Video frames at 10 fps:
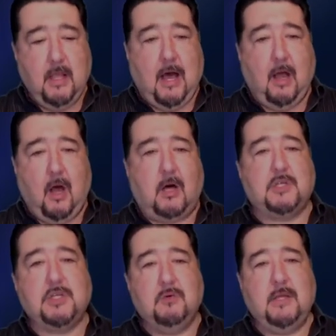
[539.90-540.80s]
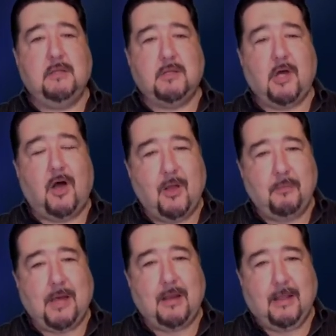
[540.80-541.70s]
I also need to talk
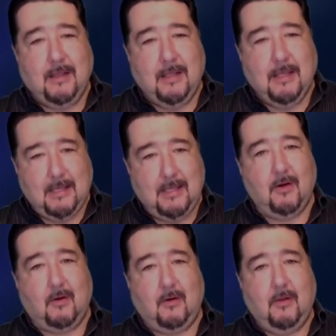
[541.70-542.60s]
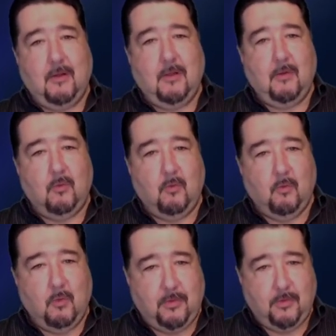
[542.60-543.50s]
about it here
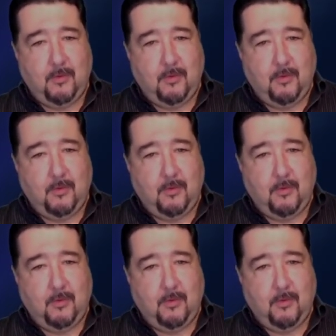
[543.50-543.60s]
with